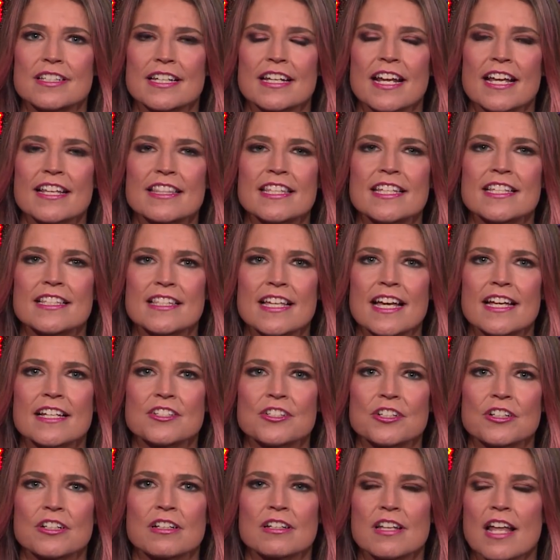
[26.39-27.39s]
And I think that
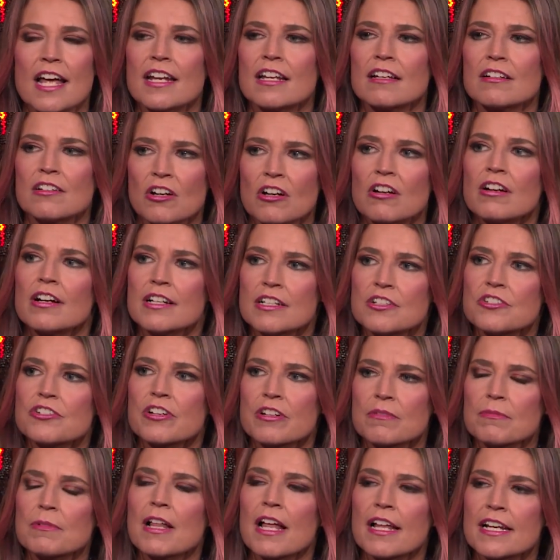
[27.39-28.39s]
took a lot of courage,
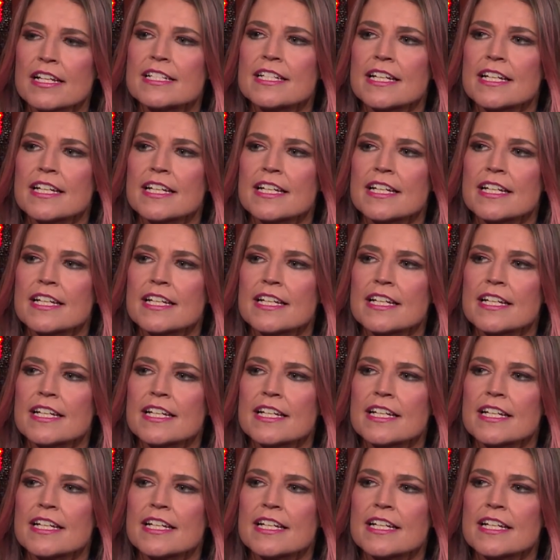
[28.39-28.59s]
and I'm glad he